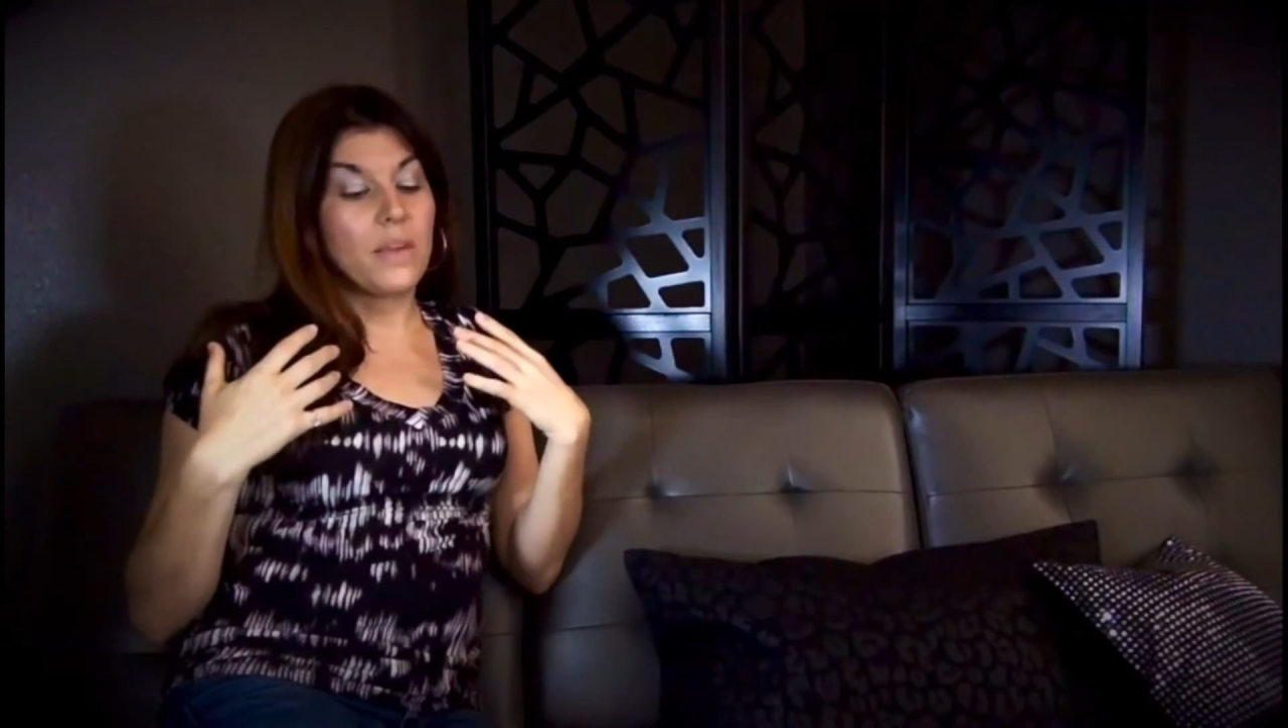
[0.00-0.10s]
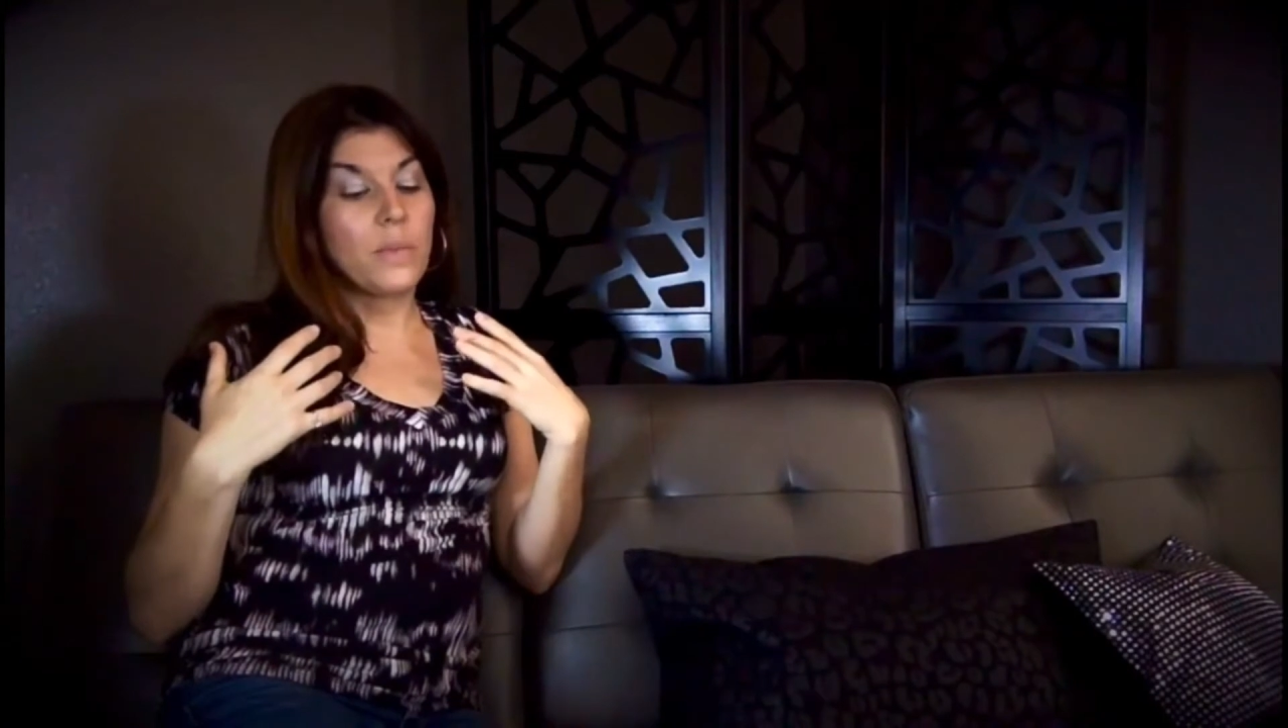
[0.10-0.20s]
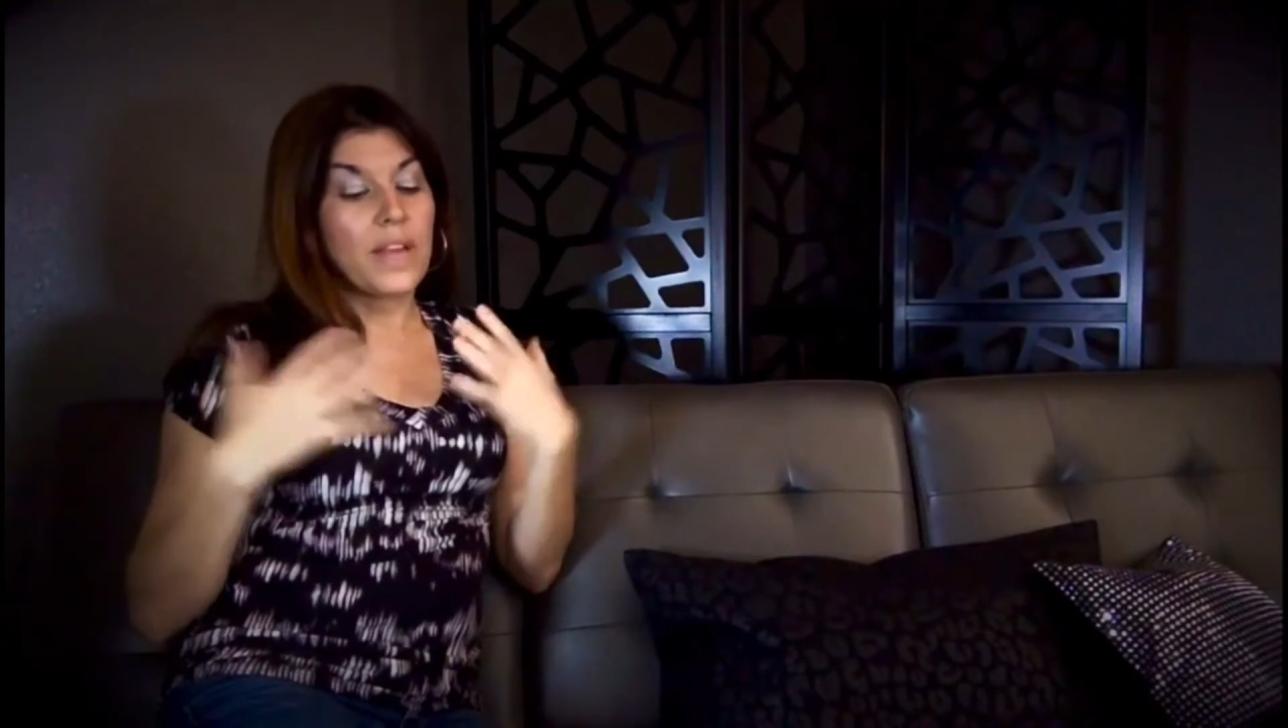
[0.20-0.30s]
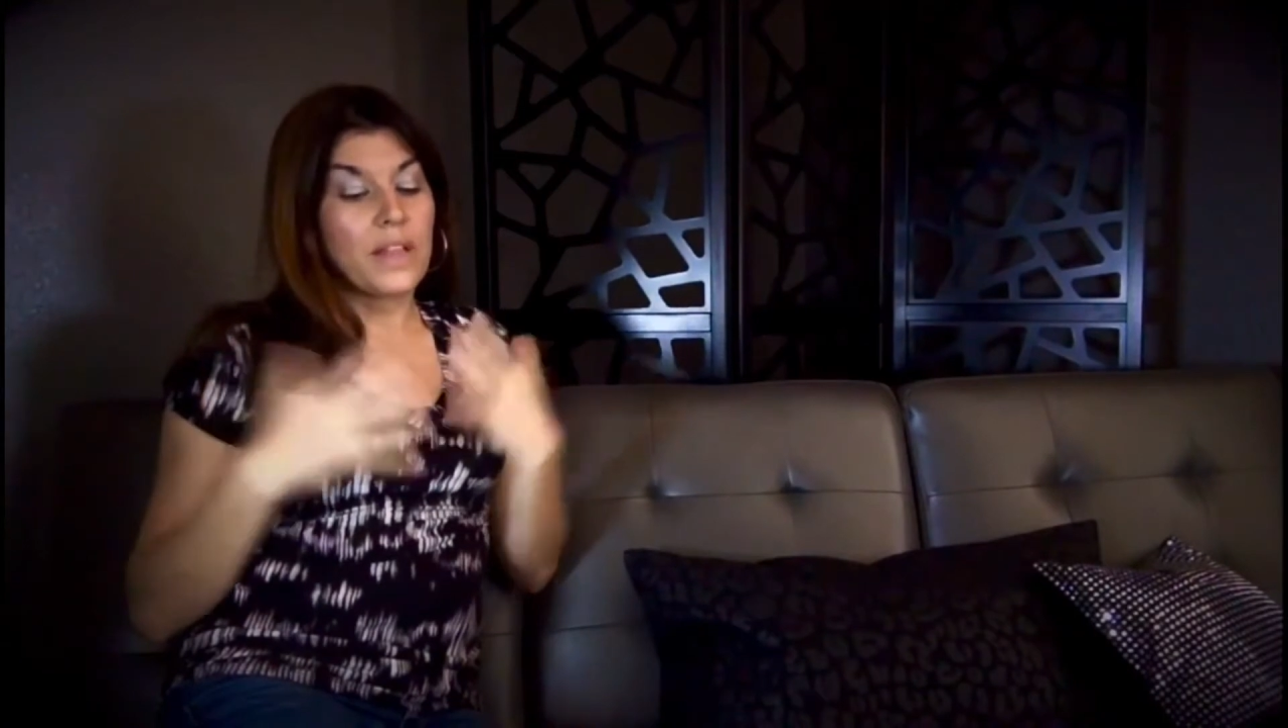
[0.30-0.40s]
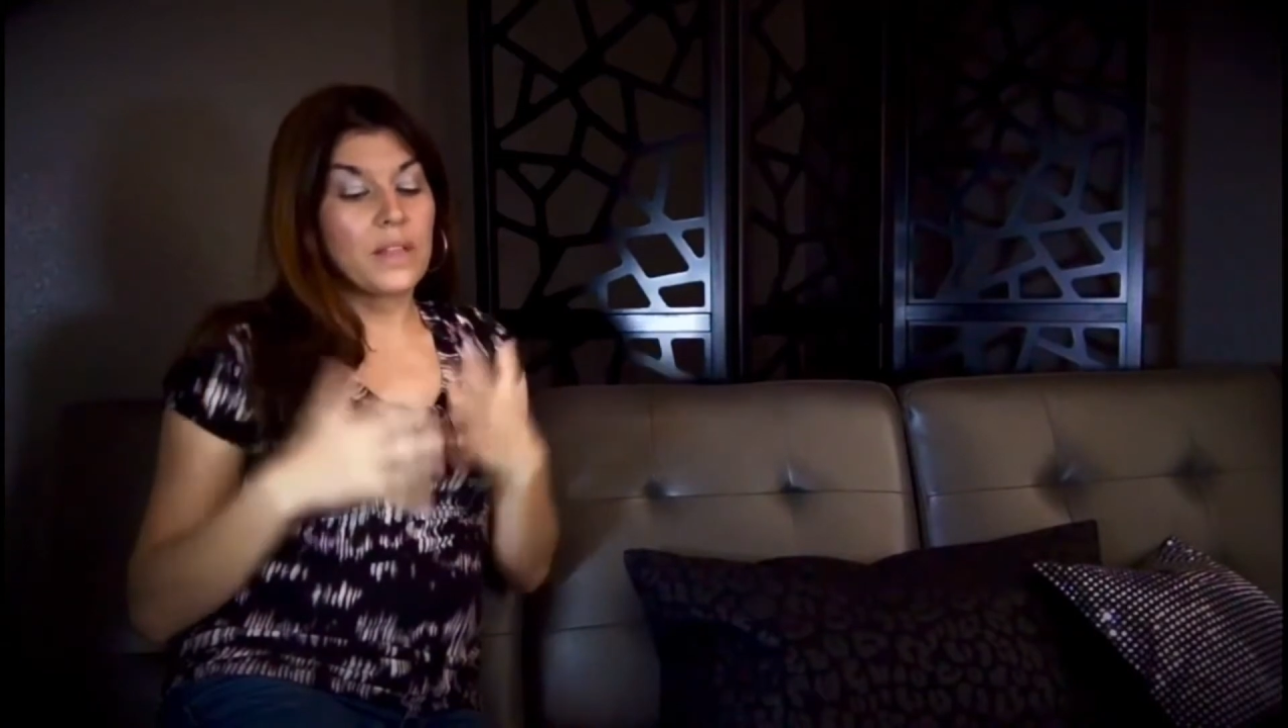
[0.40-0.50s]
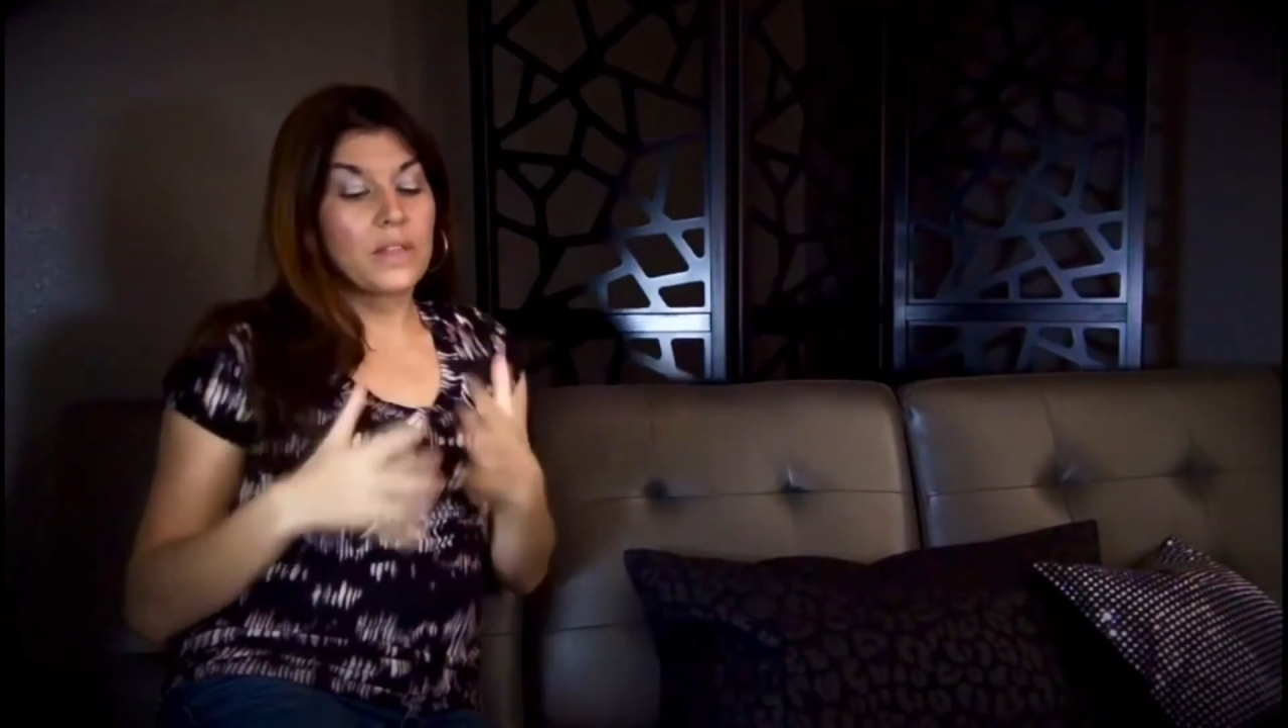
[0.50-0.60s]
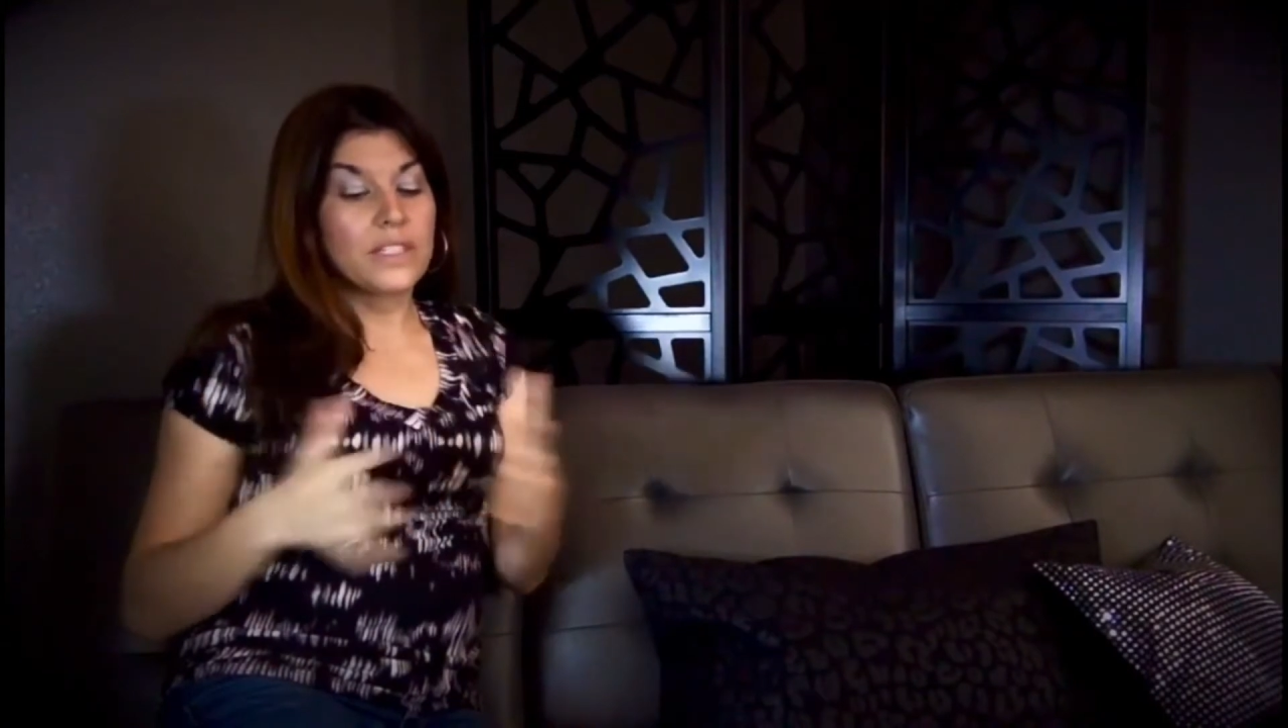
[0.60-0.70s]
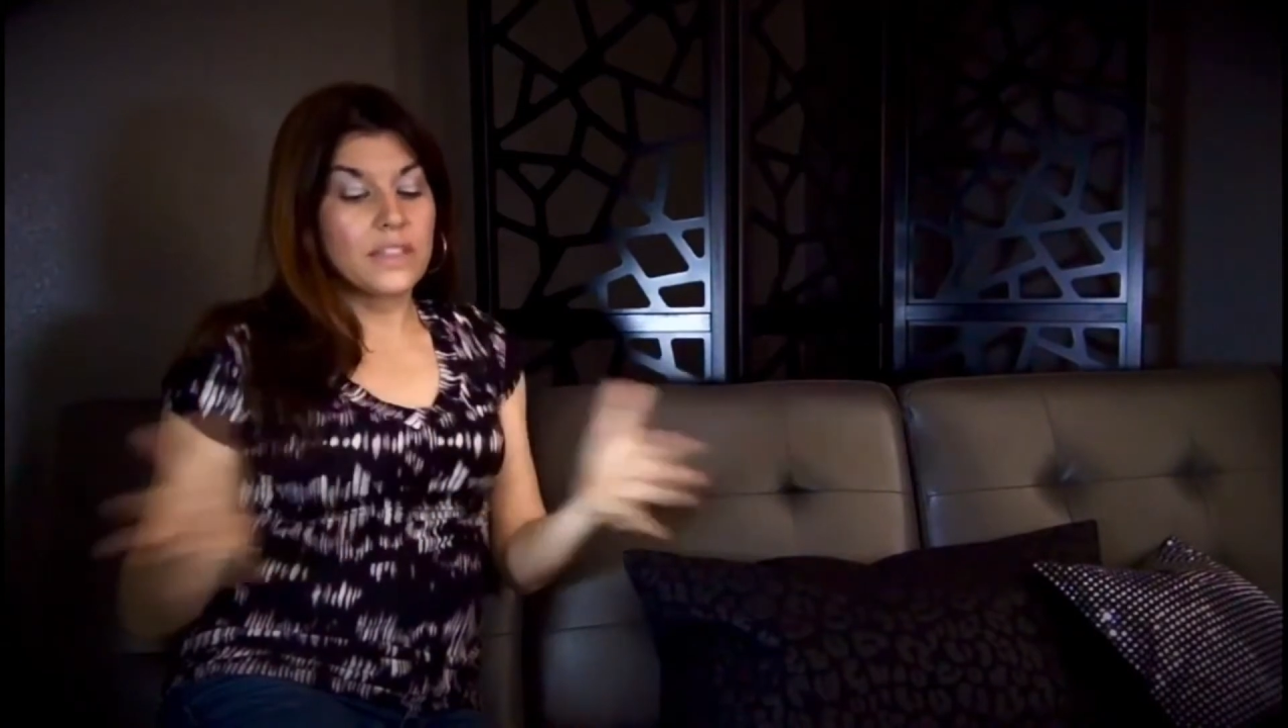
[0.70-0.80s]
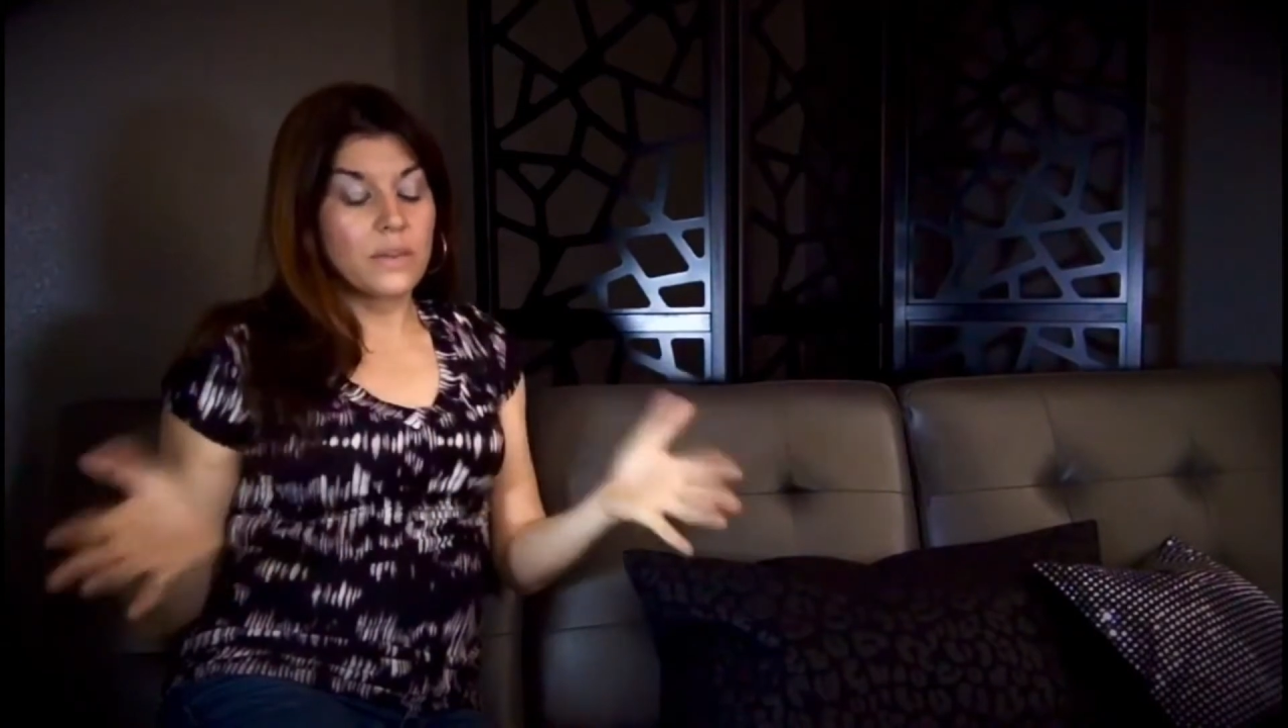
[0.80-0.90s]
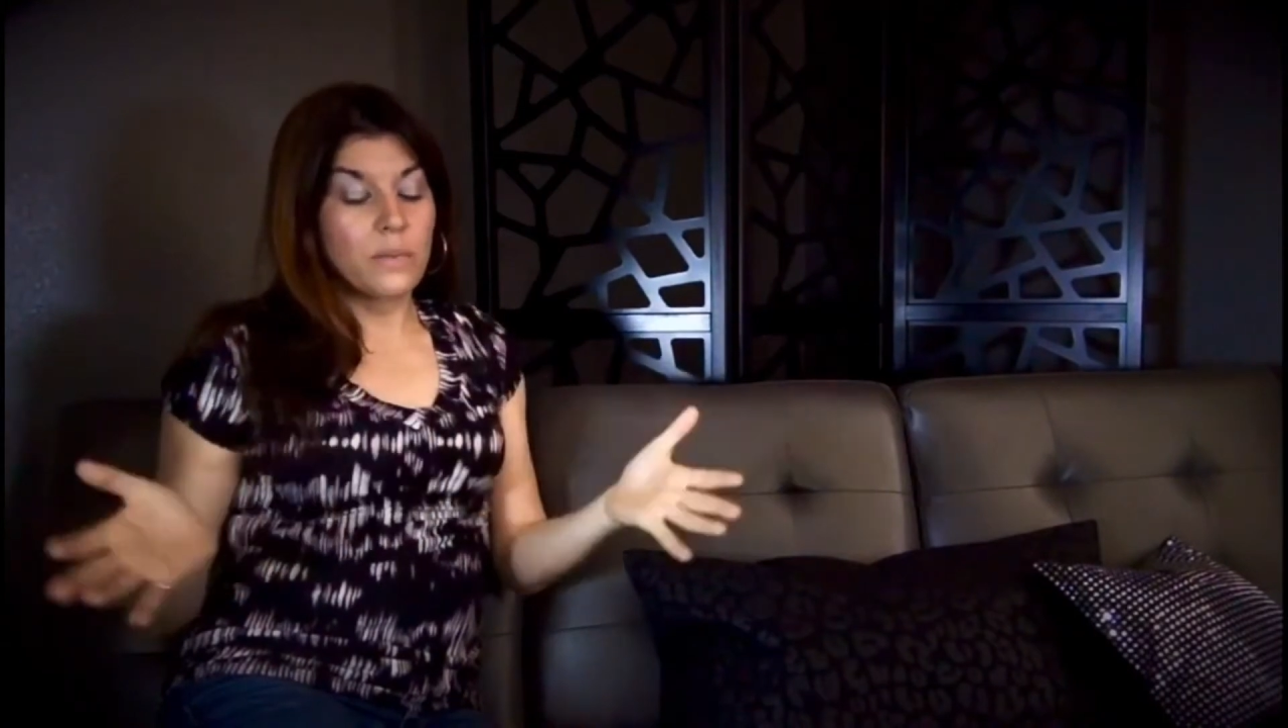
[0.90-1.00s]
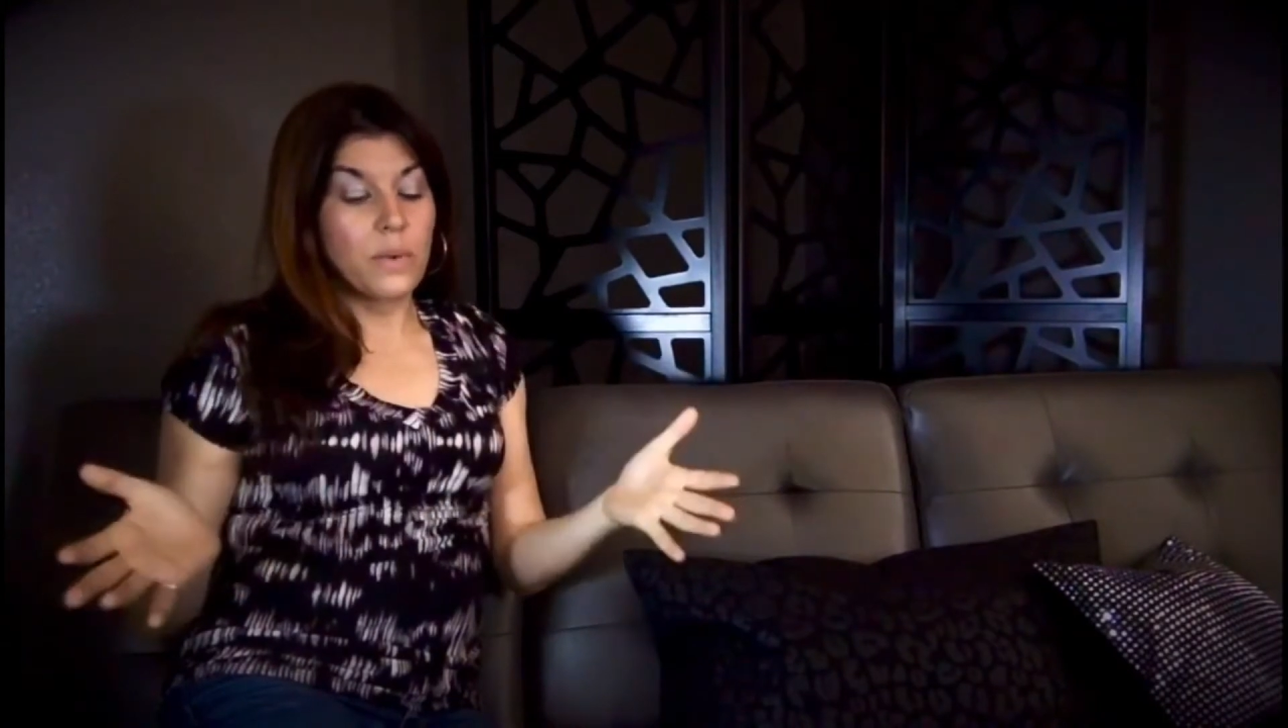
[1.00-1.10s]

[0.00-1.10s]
when I looked at